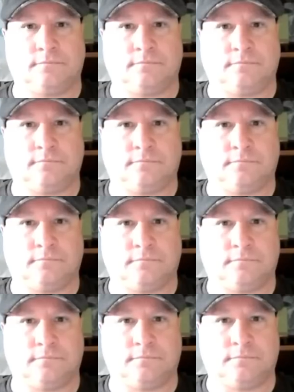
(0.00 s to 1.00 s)

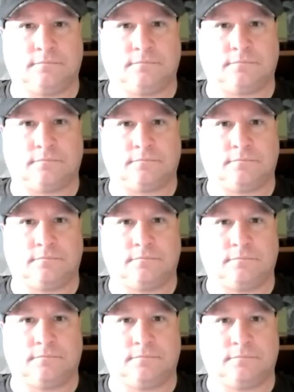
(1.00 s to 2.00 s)

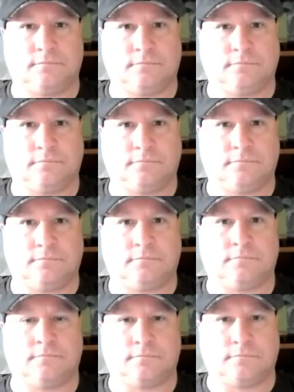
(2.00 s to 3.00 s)

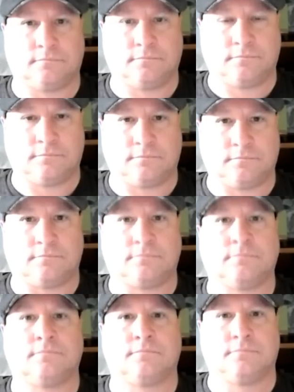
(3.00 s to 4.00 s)

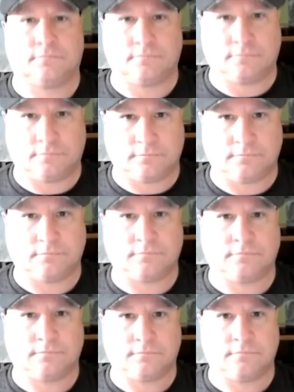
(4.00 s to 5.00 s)

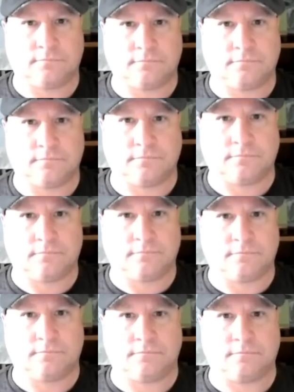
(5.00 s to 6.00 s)

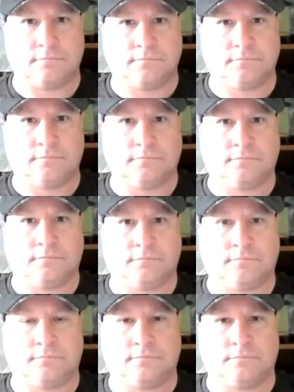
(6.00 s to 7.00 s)

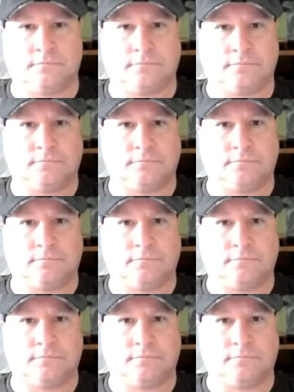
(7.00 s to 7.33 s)
[no speech]